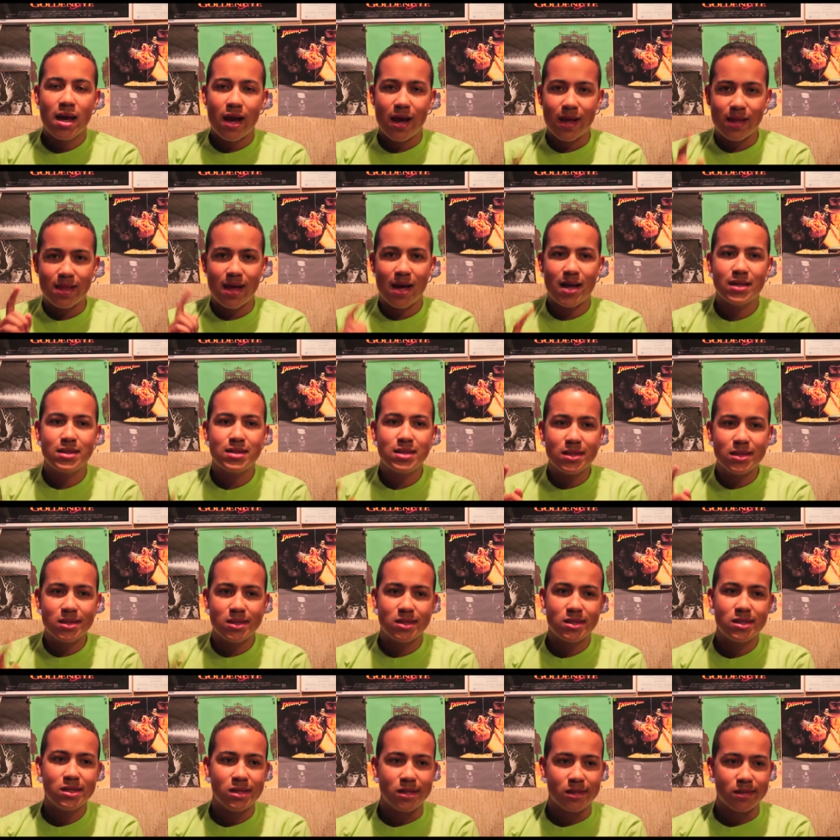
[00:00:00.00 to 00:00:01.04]
And that's the
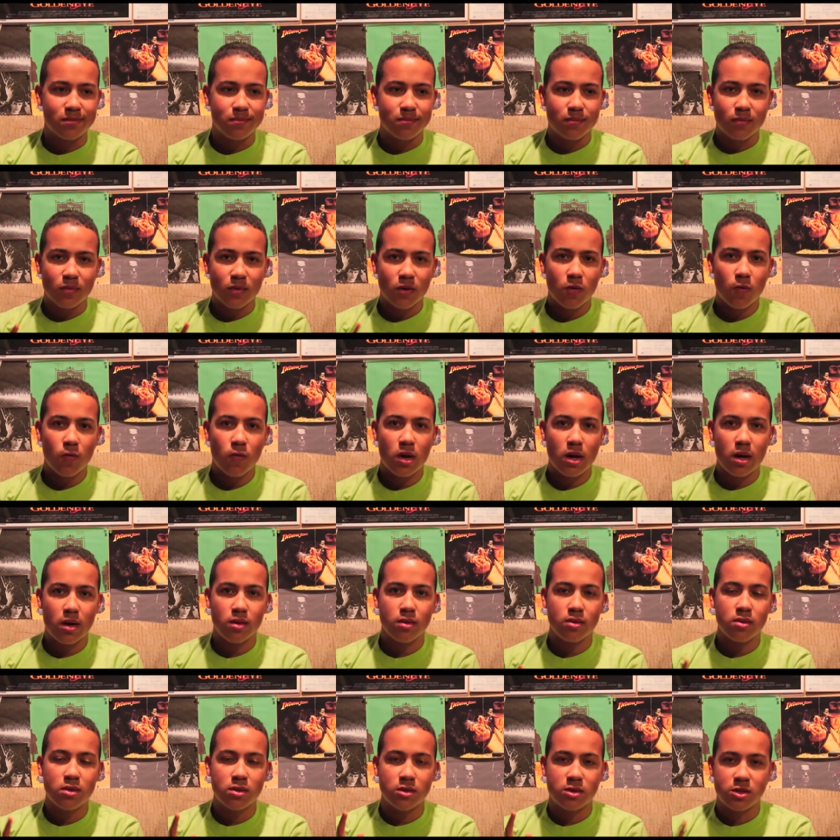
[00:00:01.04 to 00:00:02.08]
scene
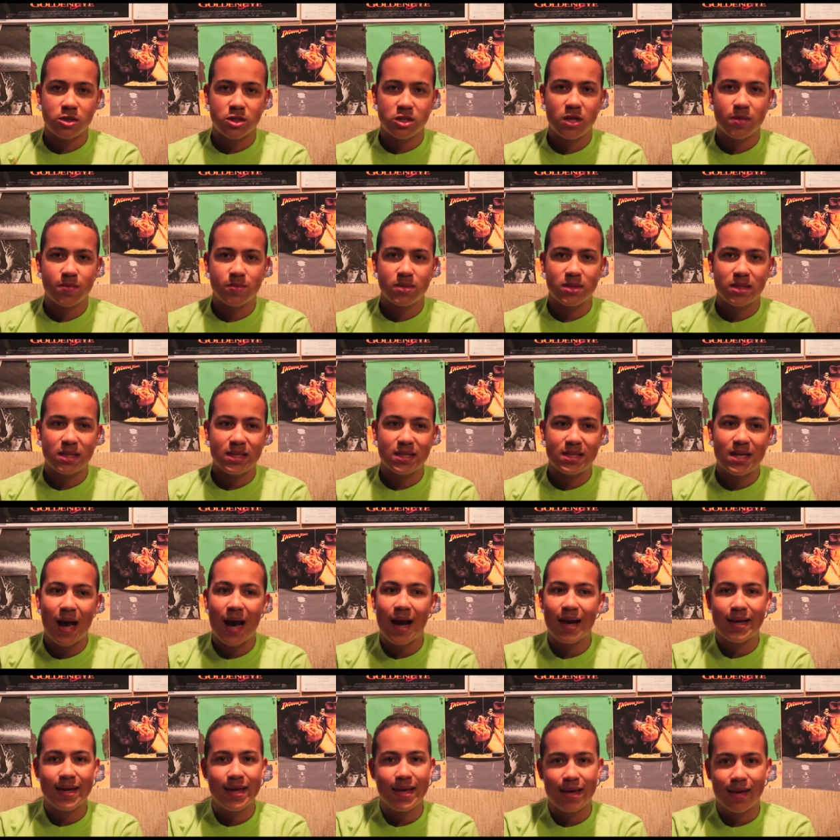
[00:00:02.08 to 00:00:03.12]
where the ships
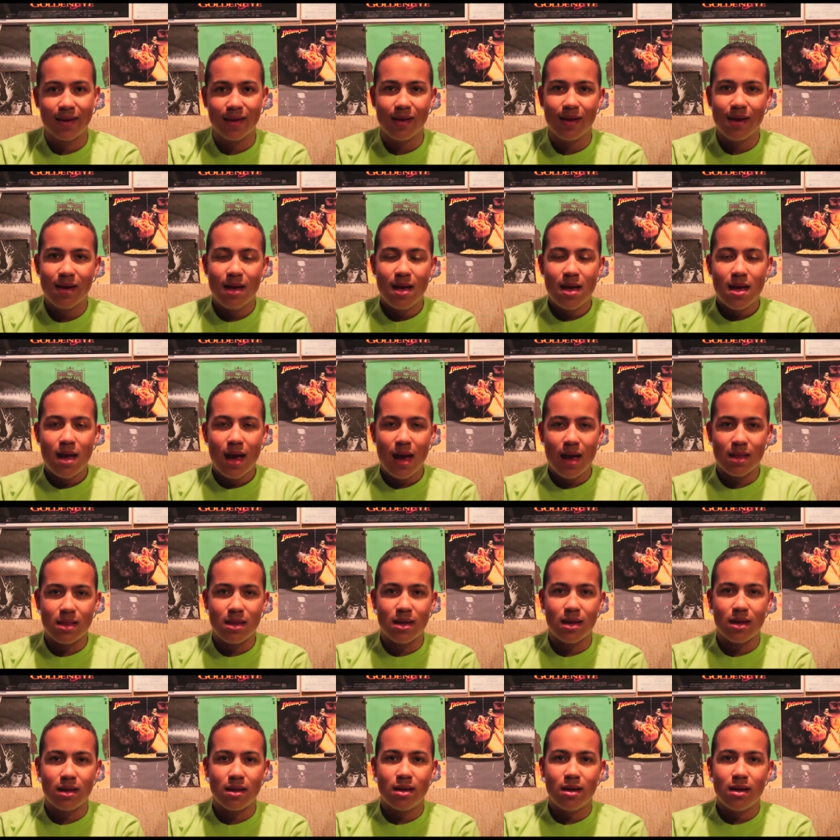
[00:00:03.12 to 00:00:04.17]
dock in, and
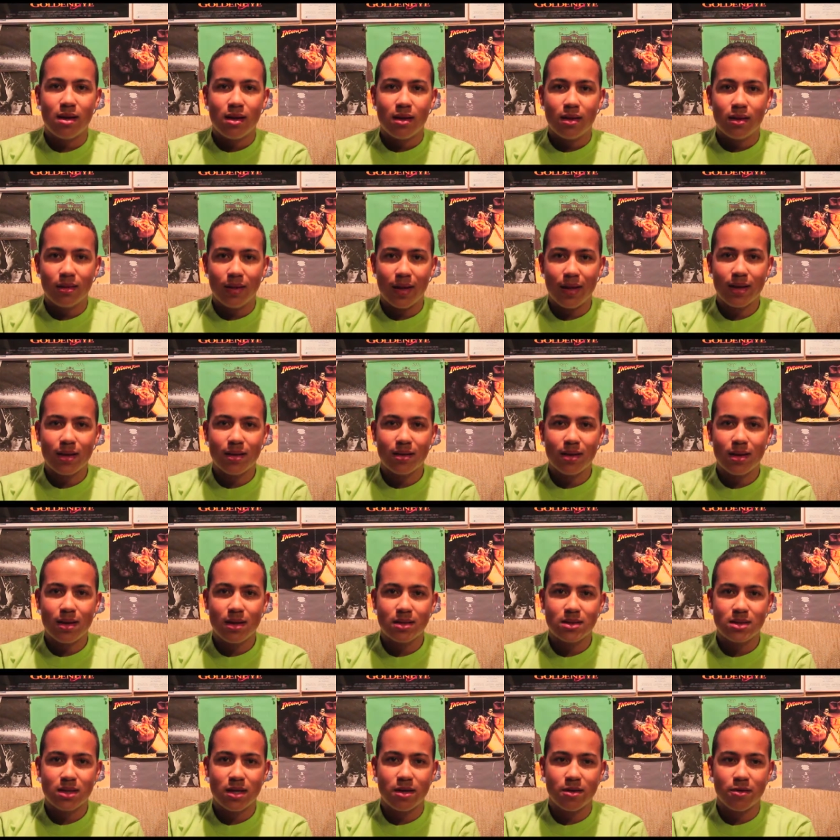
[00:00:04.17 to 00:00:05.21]
then
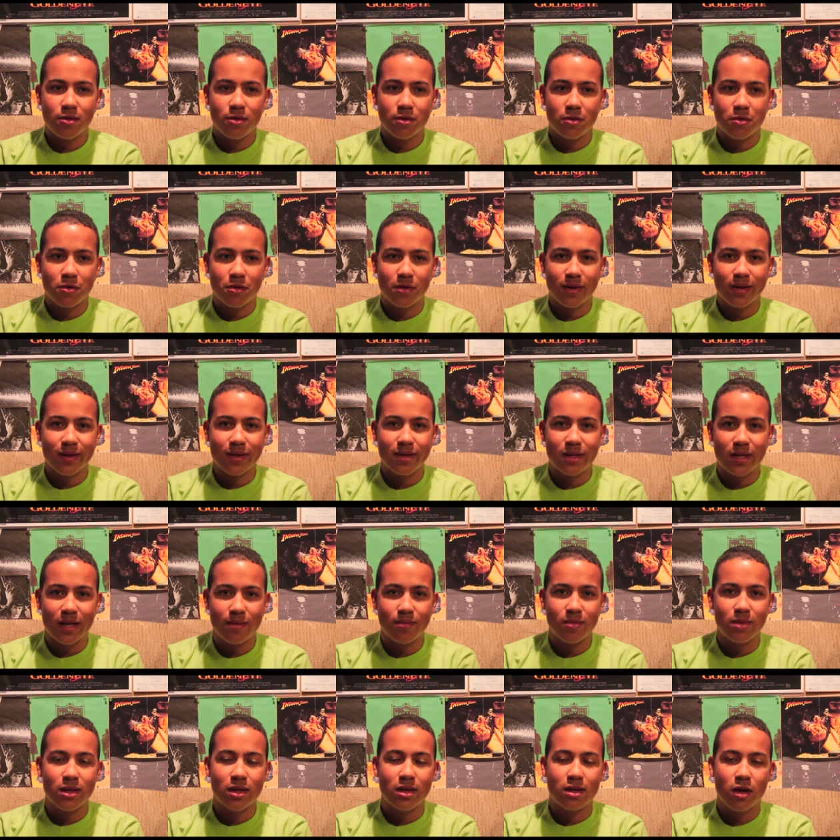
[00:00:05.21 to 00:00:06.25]
Legolas, Aragorn, and
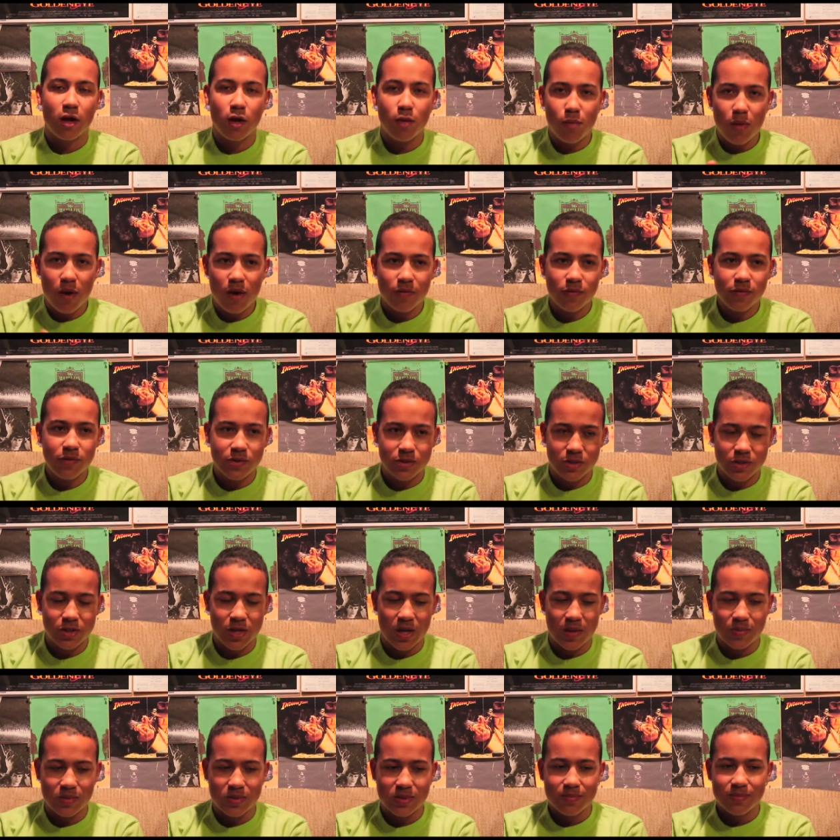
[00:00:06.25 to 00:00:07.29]
Gimli come off the
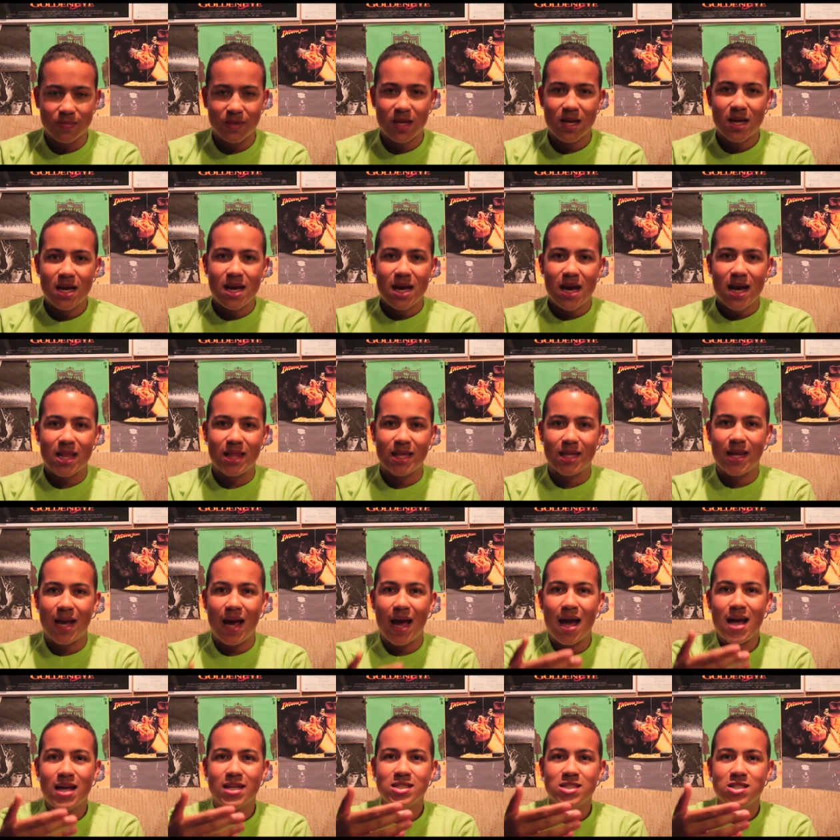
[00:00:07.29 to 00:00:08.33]
ships, and then
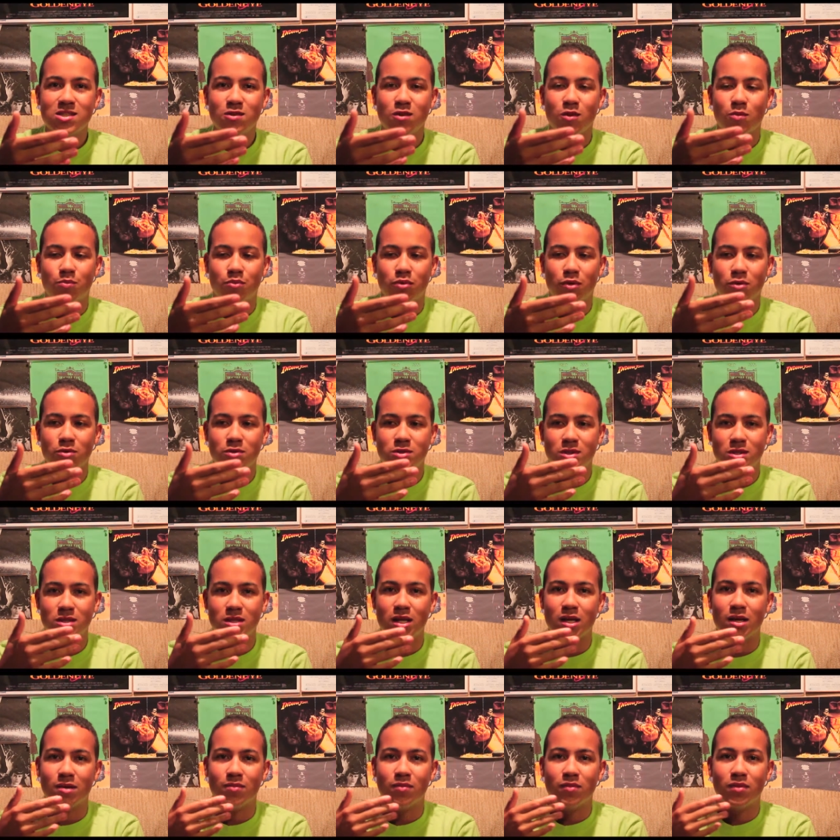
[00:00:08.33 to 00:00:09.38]
as they're approaching
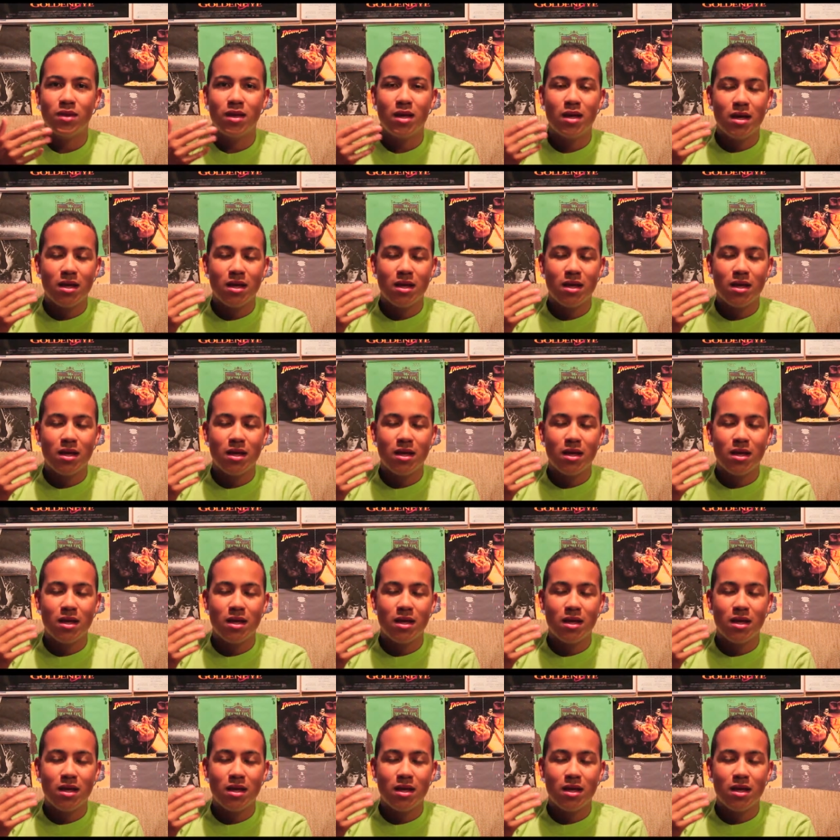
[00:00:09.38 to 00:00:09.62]
them,